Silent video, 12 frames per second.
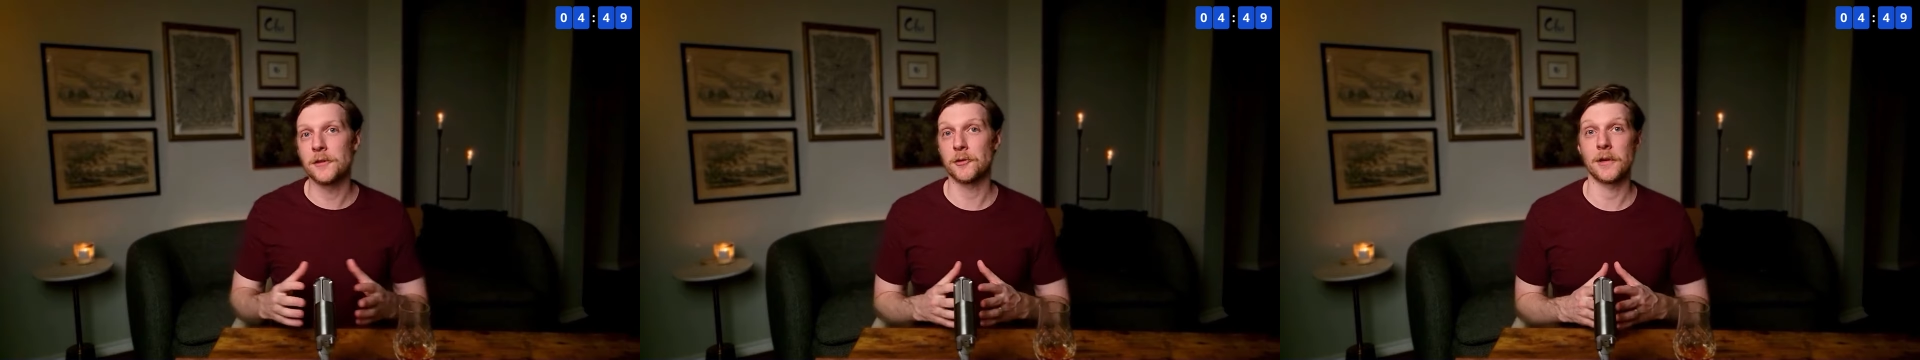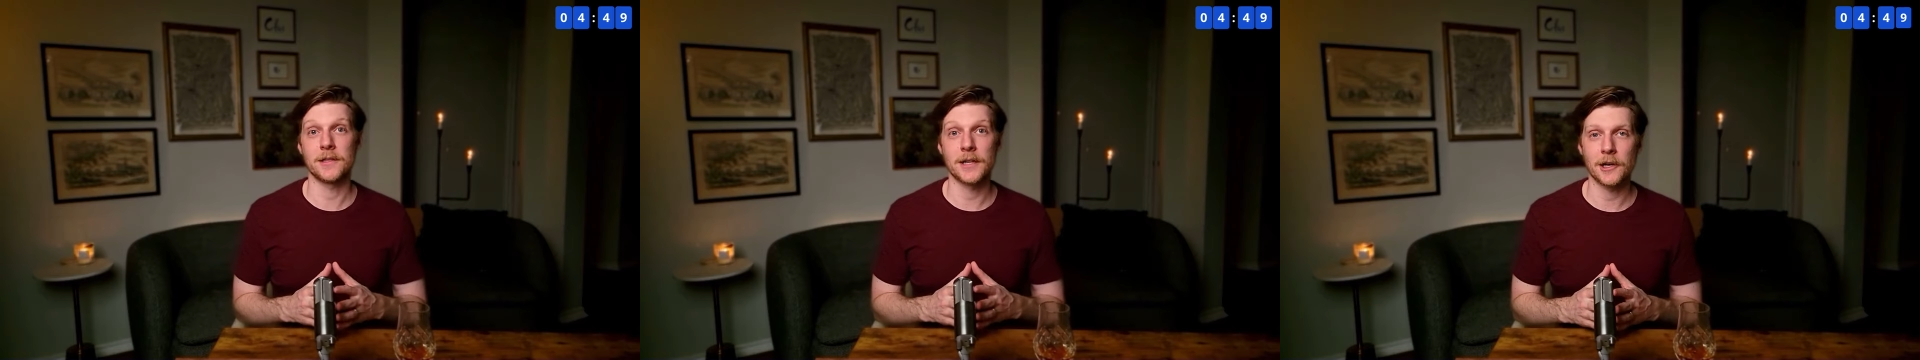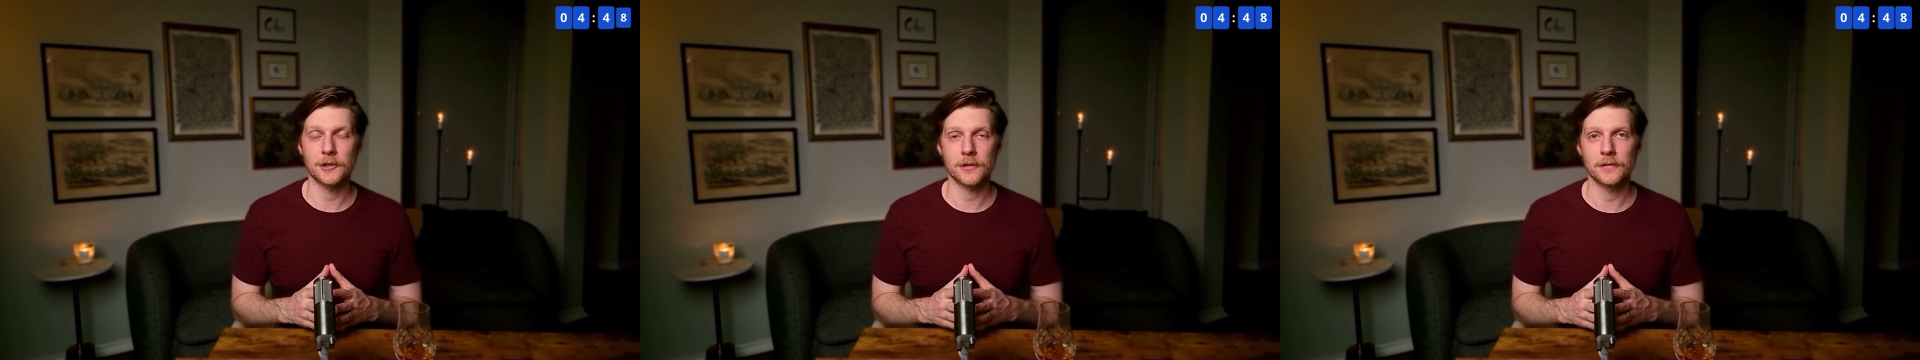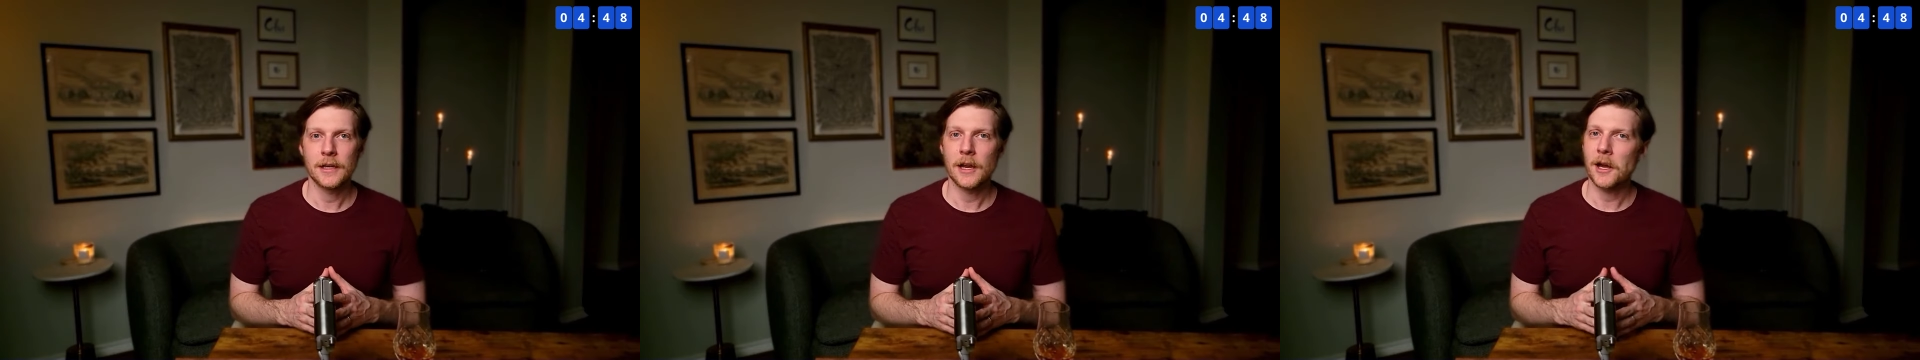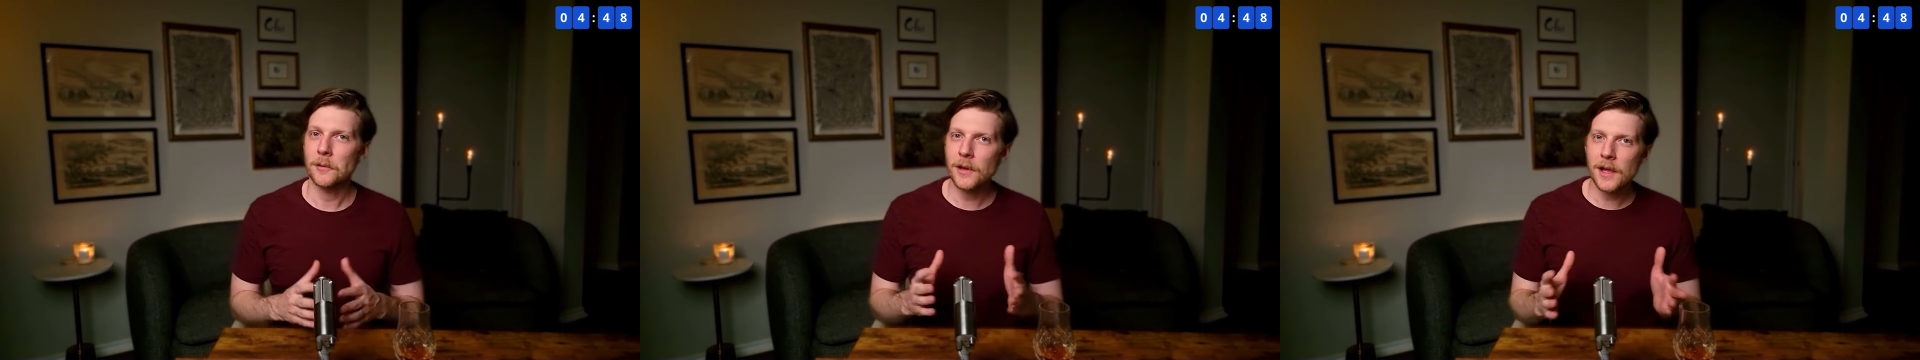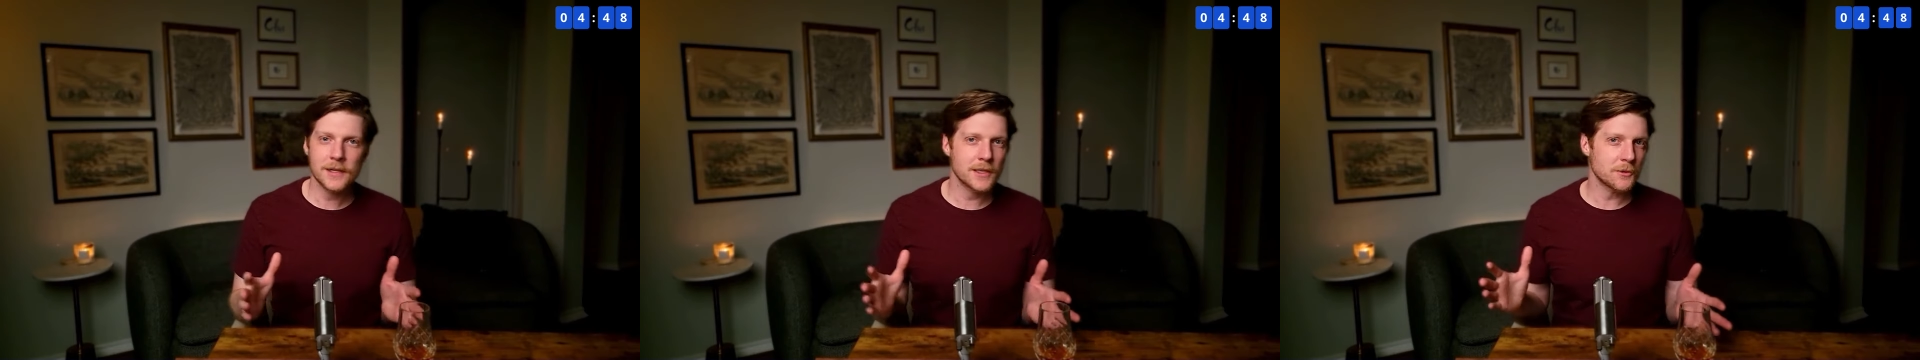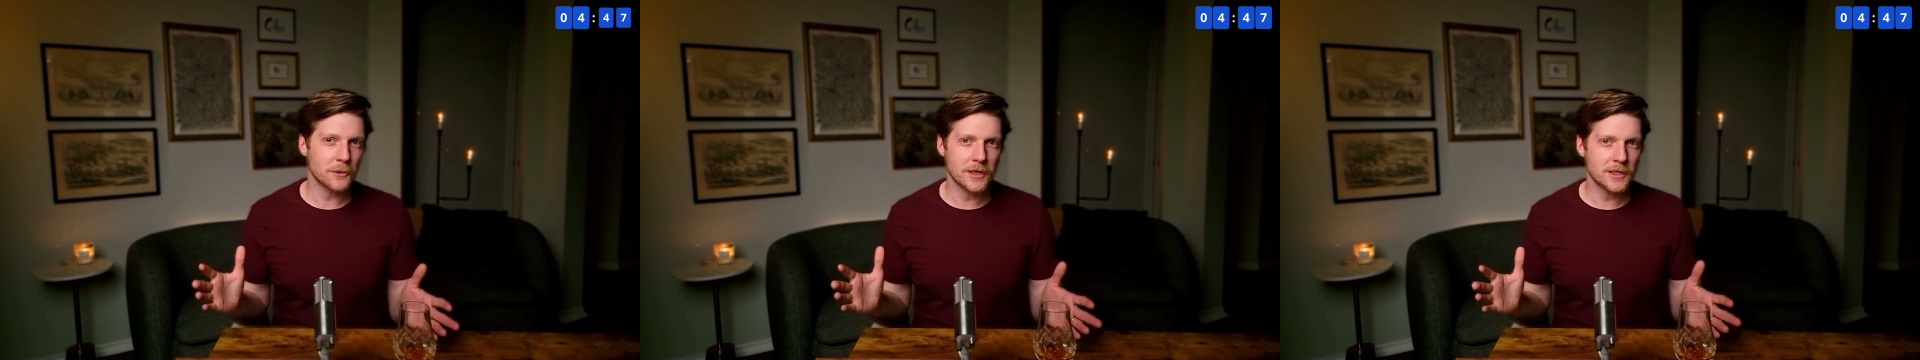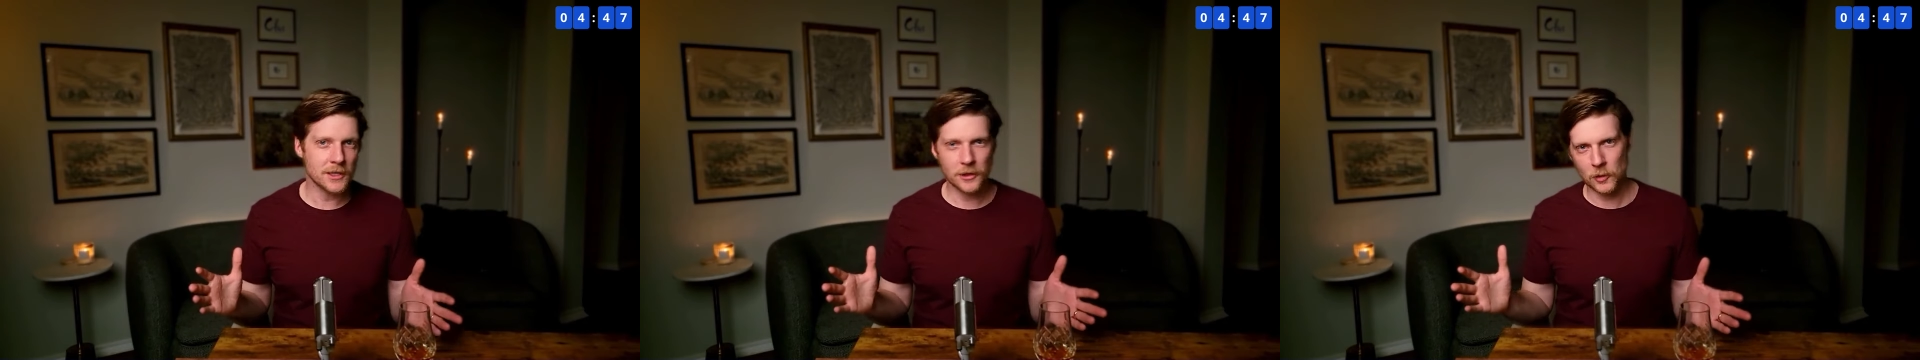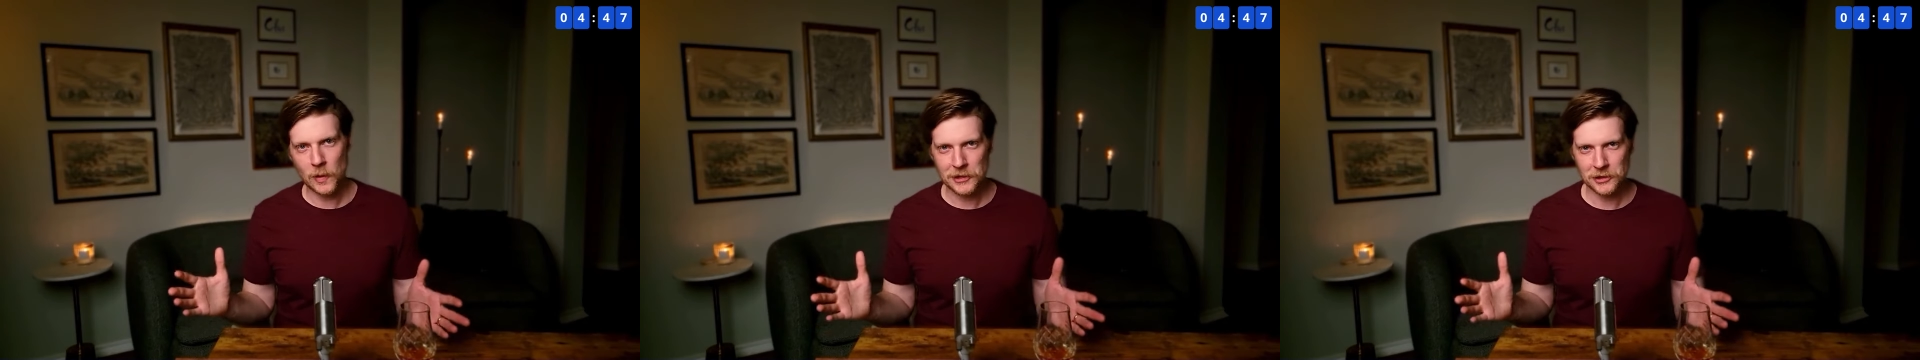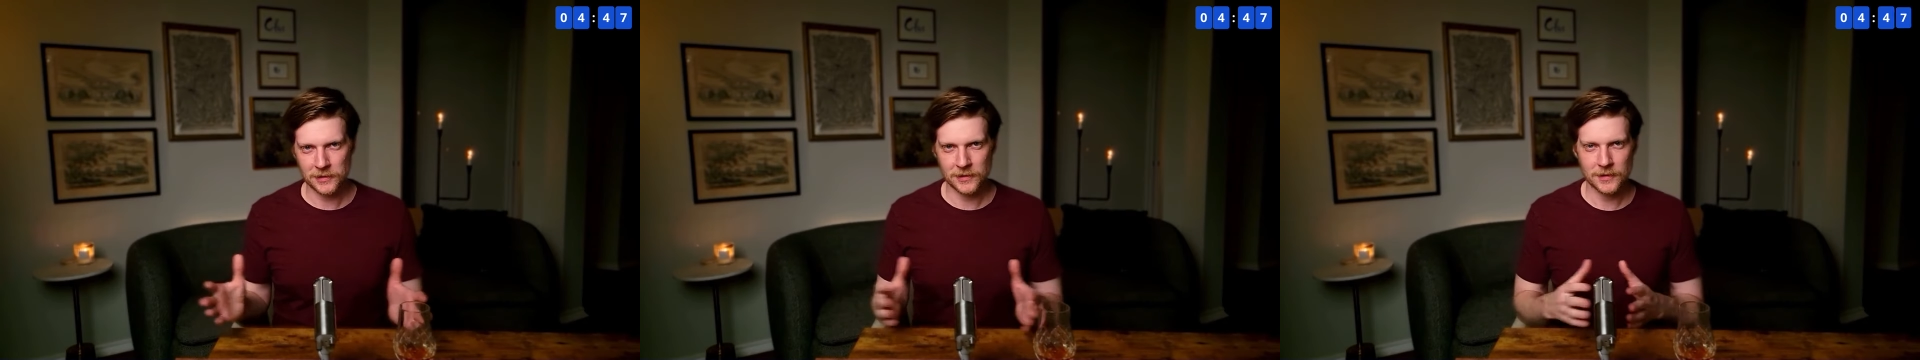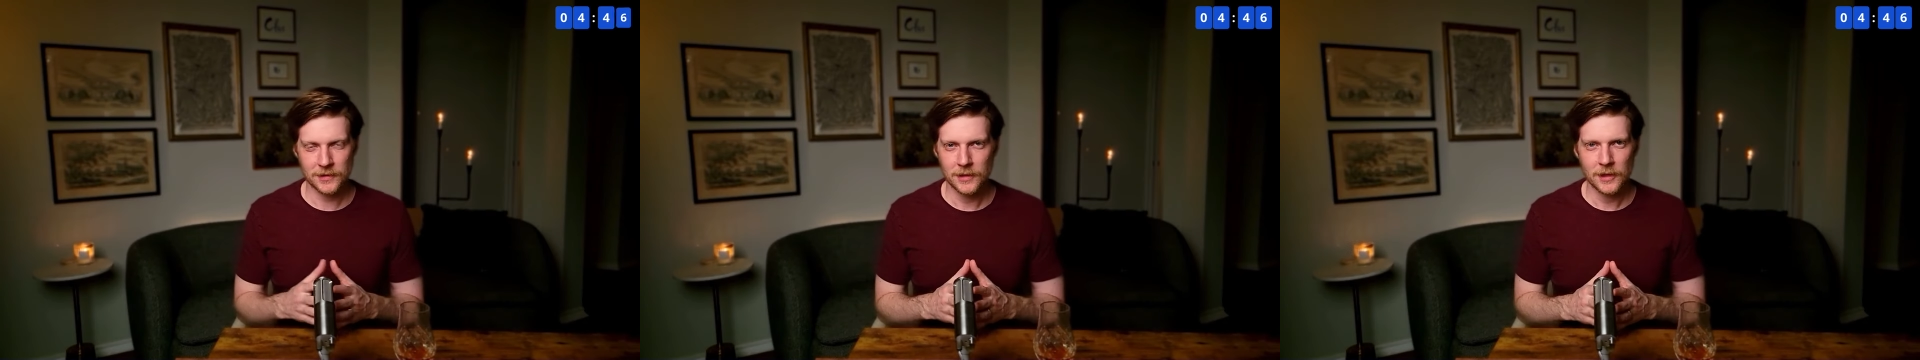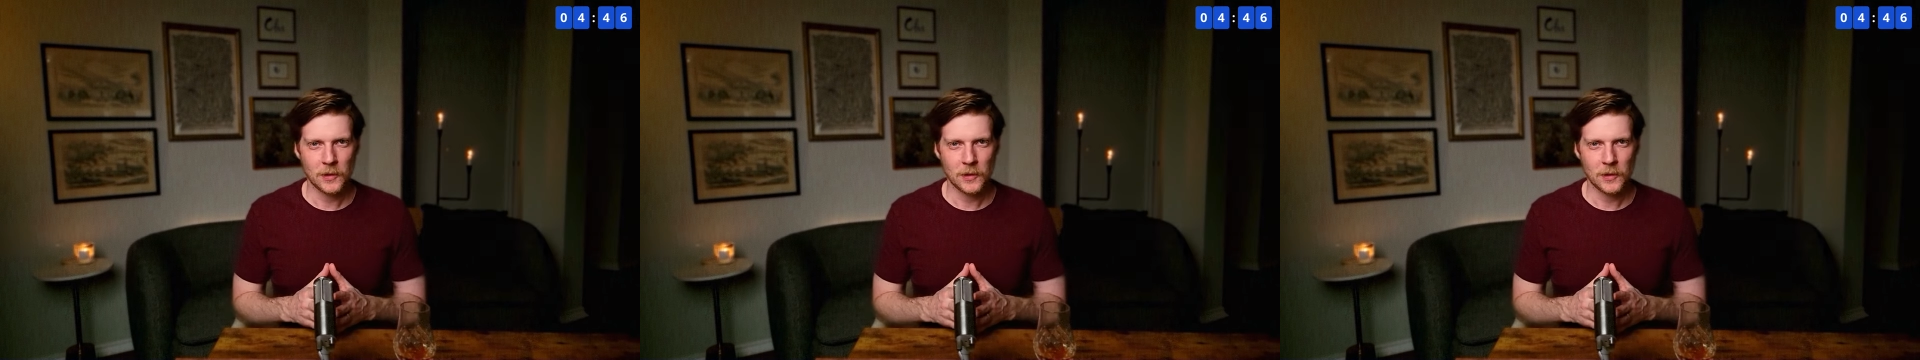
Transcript: the transaction. Now, I realize this raises other questions.